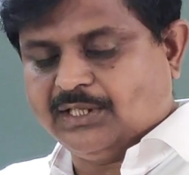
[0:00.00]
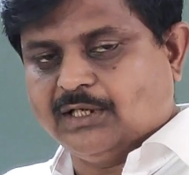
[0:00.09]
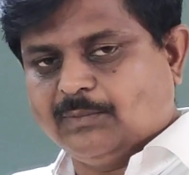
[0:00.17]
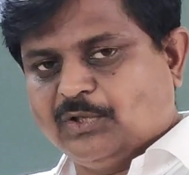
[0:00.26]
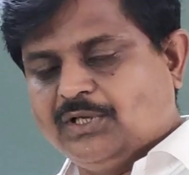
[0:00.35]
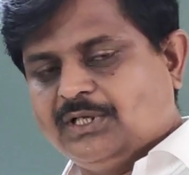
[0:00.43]

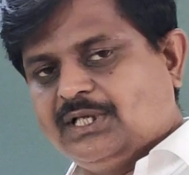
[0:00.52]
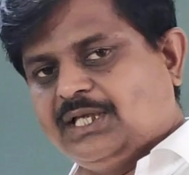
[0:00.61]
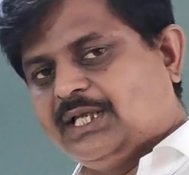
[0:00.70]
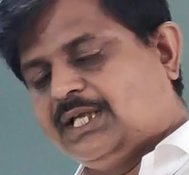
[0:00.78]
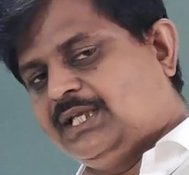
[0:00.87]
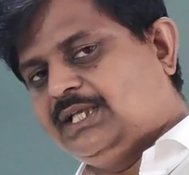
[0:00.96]
among
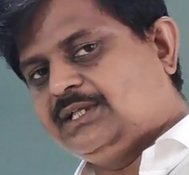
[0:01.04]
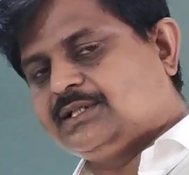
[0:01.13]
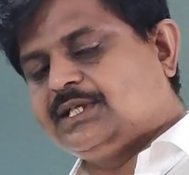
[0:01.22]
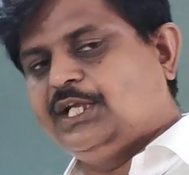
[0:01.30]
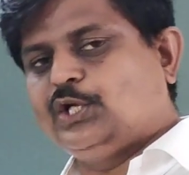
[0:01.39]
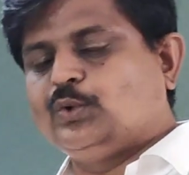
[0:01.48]
any
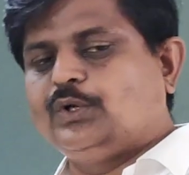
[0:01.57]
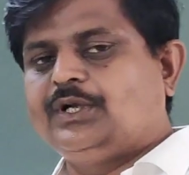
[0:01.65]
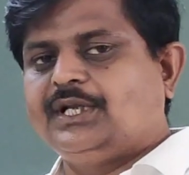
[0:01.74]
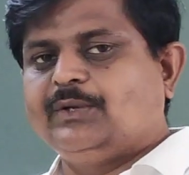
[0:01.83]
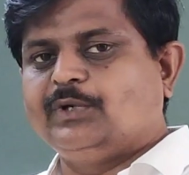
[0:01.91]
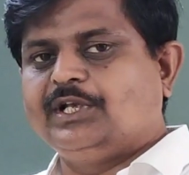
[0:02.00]

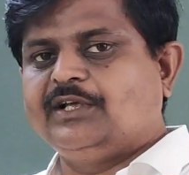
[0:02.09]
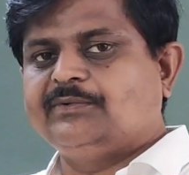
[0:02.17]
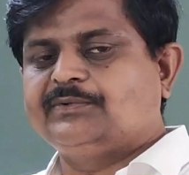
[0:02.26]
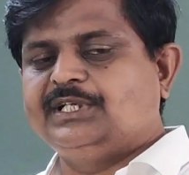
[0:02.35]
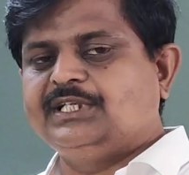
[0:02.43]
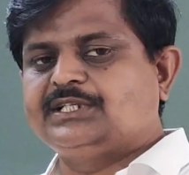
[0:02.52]
one
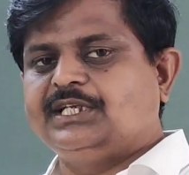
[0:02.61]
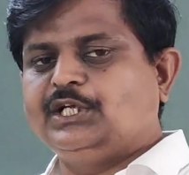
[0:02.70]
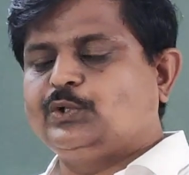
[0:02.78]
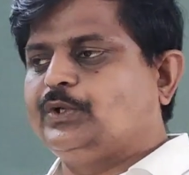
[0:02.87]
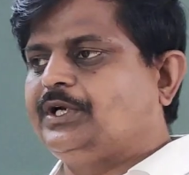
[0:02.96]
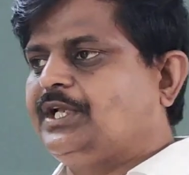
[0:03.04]
of the three
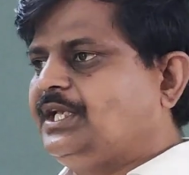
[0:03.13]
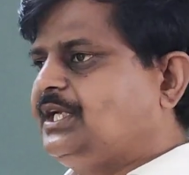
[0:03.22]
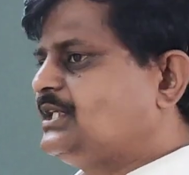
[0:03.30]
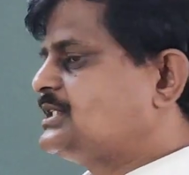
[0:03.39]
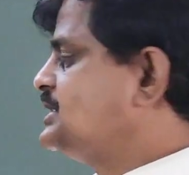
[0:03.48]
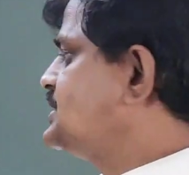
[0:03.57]

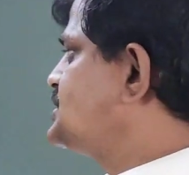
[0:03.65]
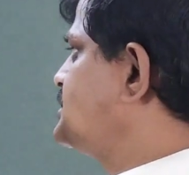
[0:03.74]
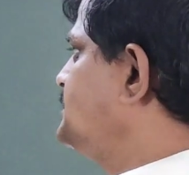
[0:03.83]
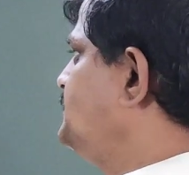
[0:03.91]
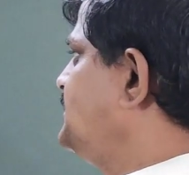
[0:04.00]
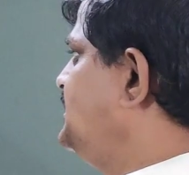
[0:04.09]
coordinate
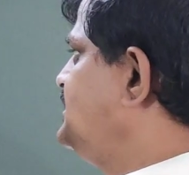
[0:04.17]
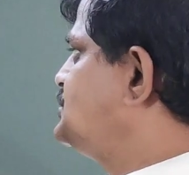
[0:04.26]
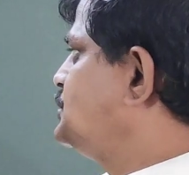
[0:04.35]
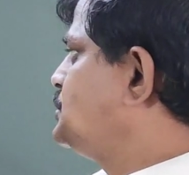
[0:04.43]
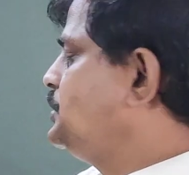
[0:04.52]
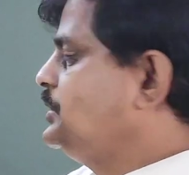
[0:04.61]
system
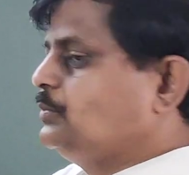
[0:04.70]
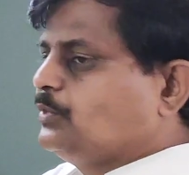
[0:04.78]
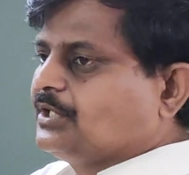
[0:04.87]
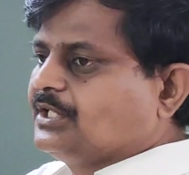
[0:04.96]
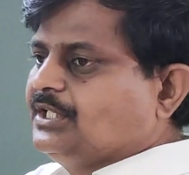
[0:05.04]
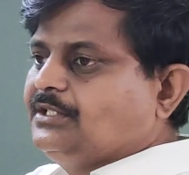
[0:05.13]
is called
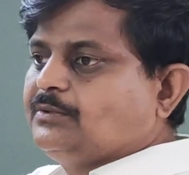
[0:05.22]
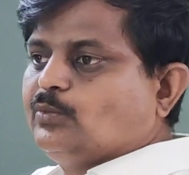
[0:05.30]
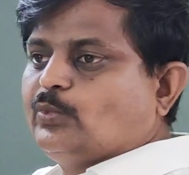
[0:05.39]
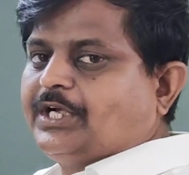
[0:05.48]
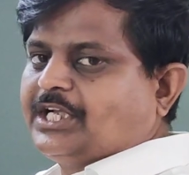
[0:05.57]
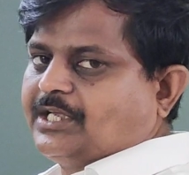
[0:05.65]
what?
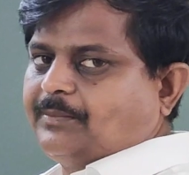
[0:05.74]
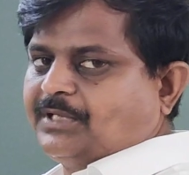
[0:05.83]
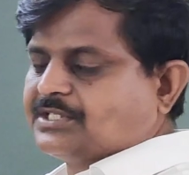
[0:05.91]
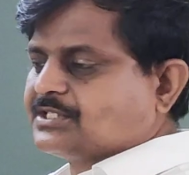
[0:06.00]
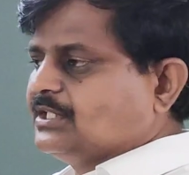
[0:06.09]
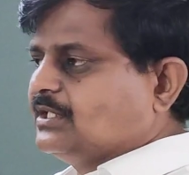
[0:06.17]
One
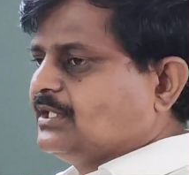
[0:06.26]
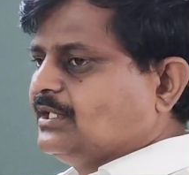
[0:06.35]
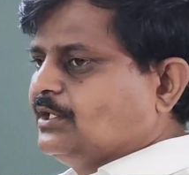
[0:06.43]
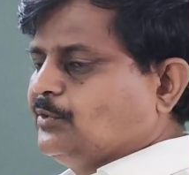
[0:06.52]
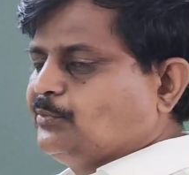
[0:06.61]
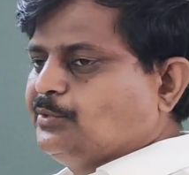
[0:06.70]
dimensional.
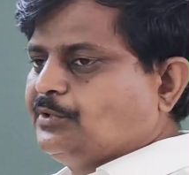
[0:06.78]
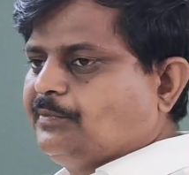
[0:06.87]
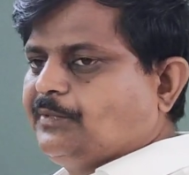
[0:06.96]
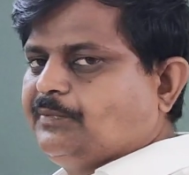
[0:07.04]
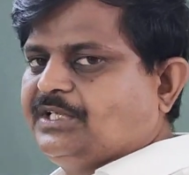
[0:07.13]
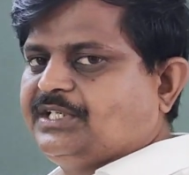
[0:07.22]
All of you
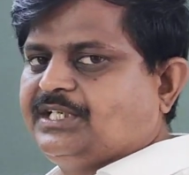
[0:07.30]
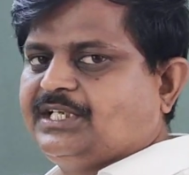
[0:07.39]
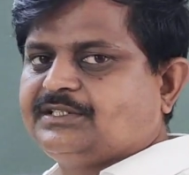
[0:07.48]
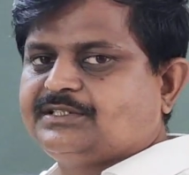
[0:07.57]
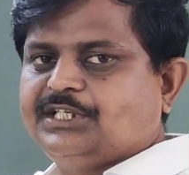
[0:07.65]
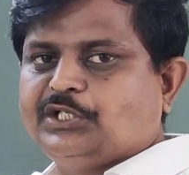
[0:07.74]
remember there
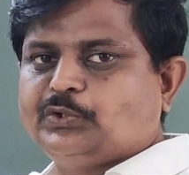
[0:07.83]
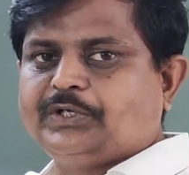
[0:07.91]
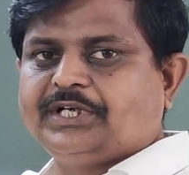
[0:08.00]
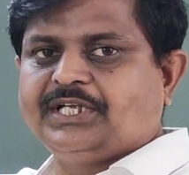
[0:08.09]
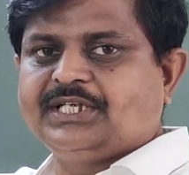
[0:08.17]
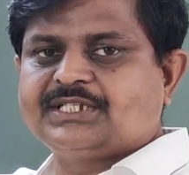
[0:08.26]
are three
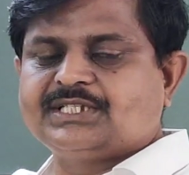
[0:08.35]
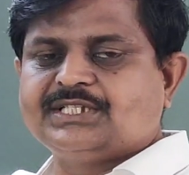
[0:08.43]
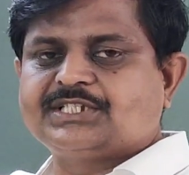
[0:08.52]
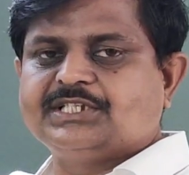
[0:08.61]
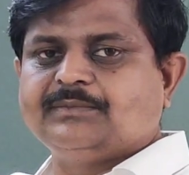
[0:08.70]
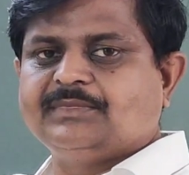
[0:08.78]
coordinate
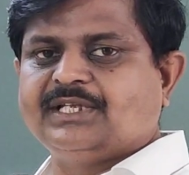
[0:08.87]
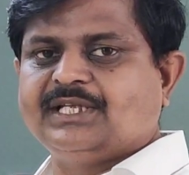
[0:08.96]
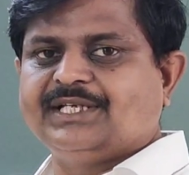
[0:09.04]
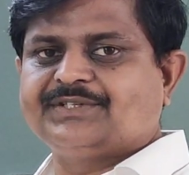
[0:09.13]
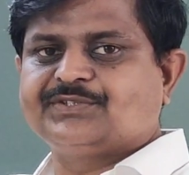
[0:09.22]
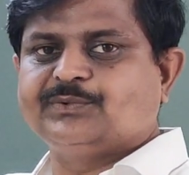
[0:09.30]
system,
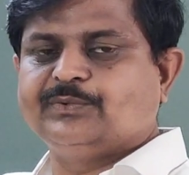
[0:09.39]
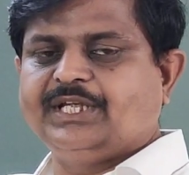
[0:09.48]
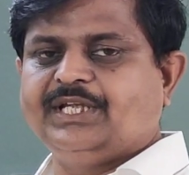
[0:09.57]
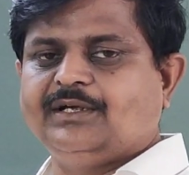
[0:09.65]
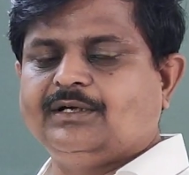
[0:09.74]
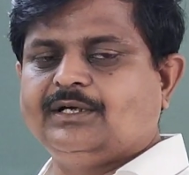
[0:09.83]
x,
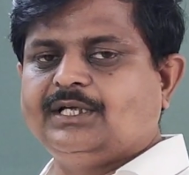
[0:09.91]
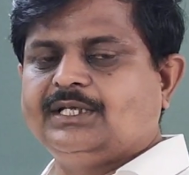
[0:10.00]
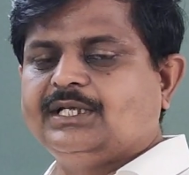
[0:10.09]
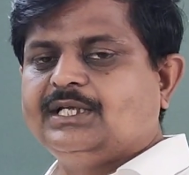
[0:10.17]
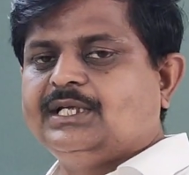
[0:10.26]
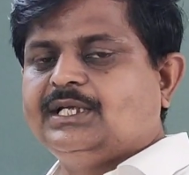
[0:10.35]
y, r
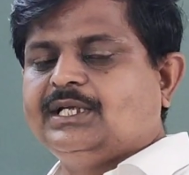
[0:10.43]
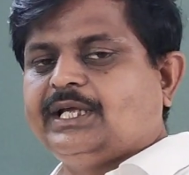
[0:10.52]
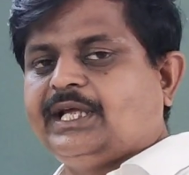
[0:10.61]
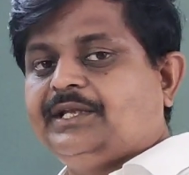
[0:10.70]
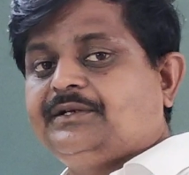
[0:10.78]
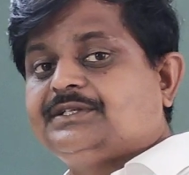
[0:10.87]

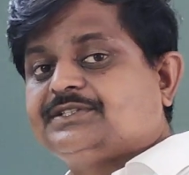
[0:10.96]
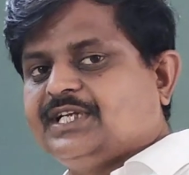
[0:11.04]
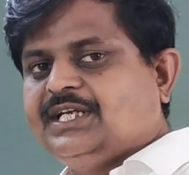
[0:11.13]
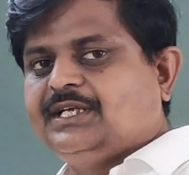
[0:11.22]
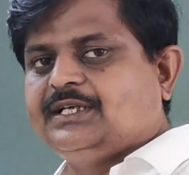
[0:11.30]
and z.